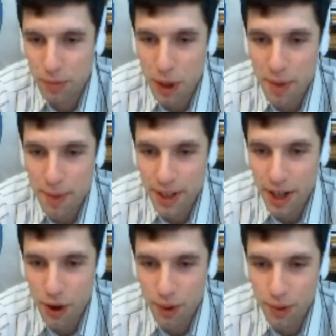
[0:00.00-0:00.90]
Well,
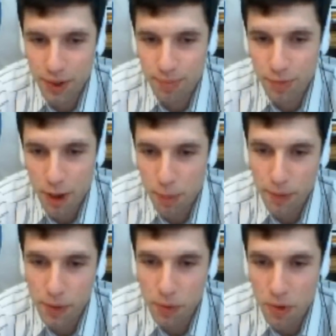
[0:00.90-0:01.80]
maybe now I will. I
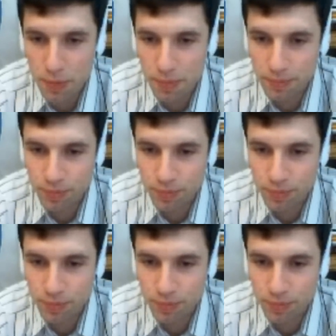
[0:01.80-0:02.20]
probably won't.